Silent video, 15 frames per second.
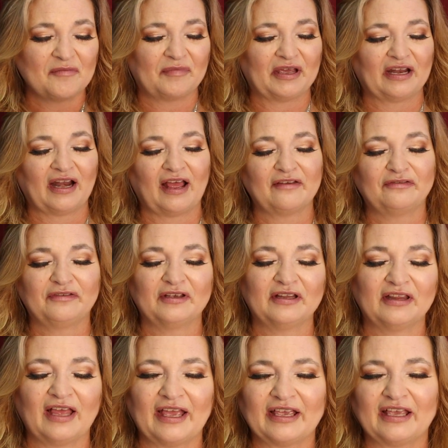But I feel
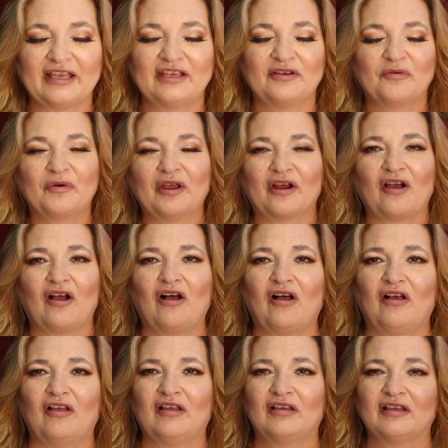like we are
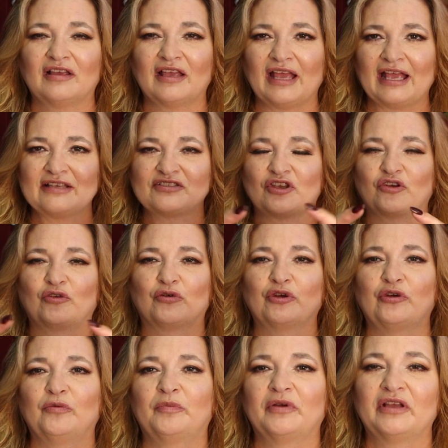all, as a
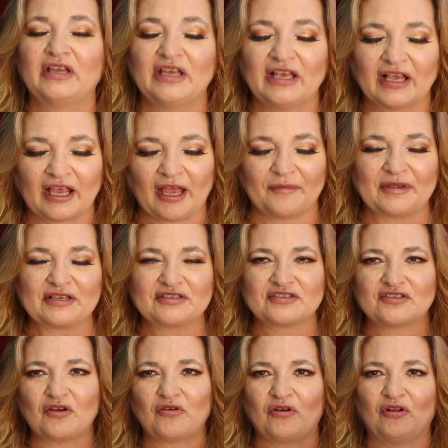group, coming
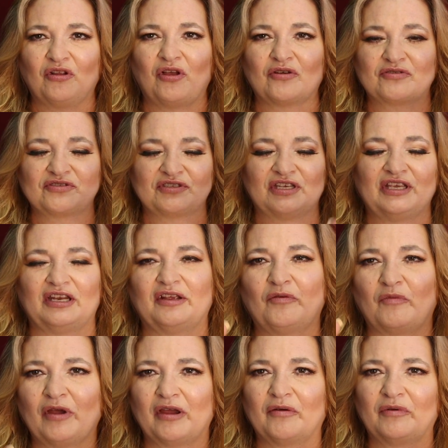so close to
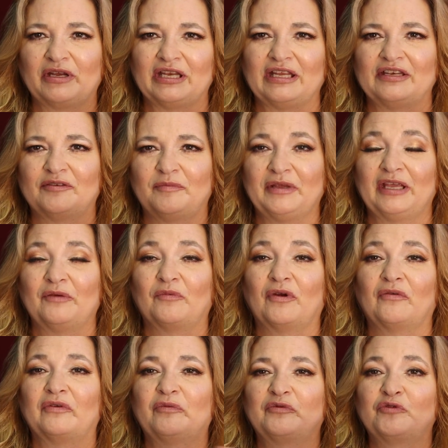getting where we need to be and
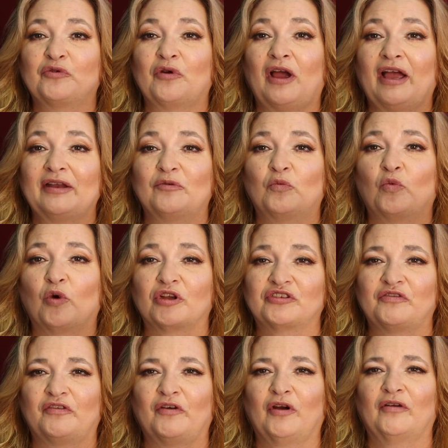where we've tried and worked
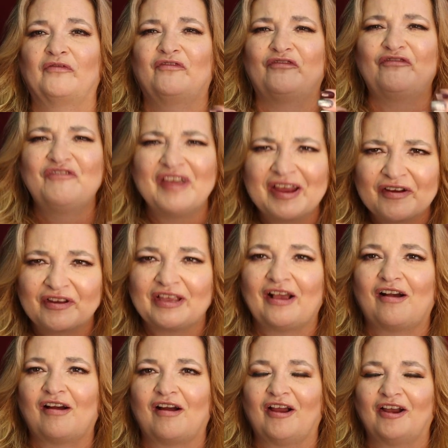for very
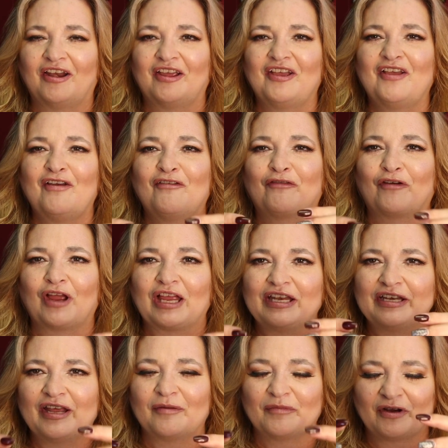hard for a
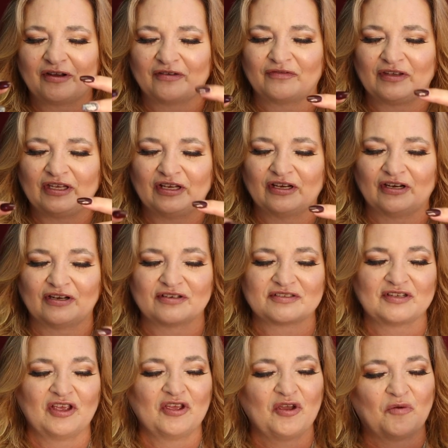number of
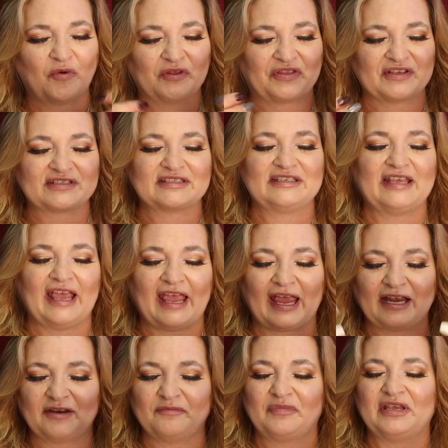years with this
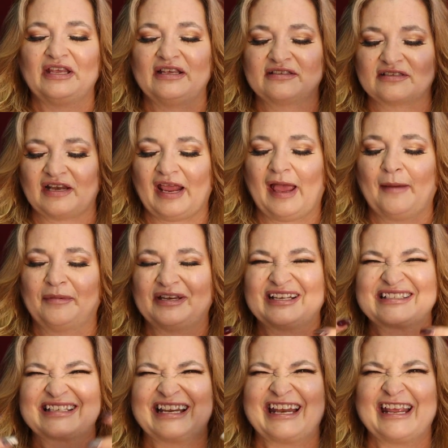gain and peace and
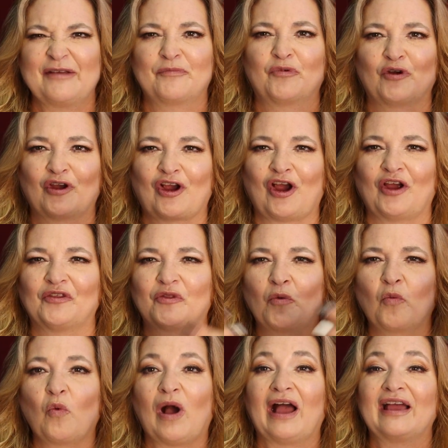happiness and Emperor card, the
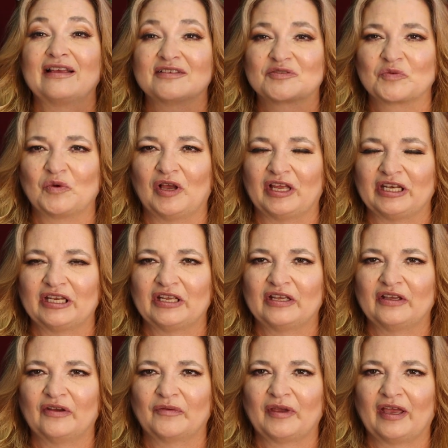wise one.
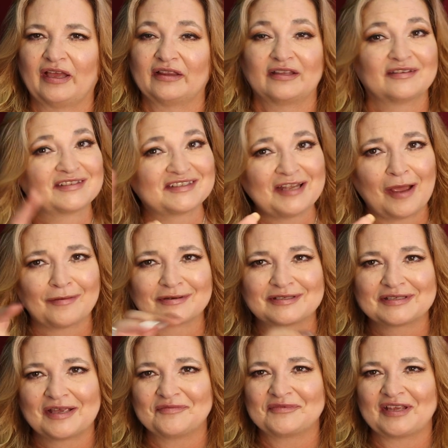Okay, a little stubborn
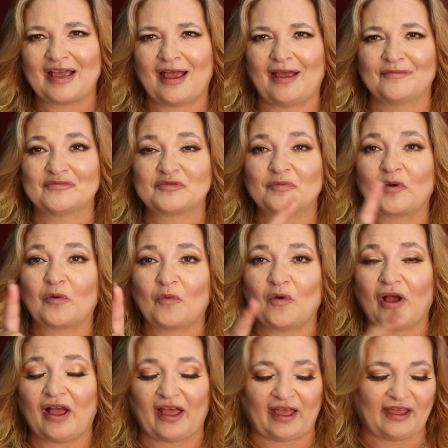sometimes, but
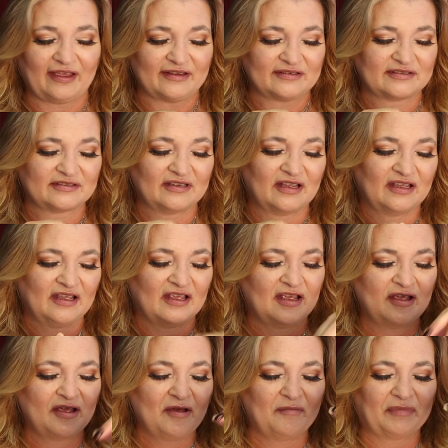wise.
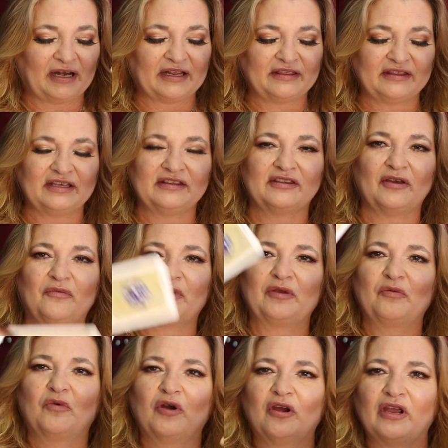But I think that we
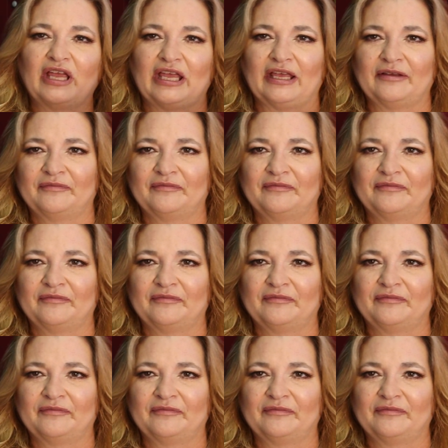worry,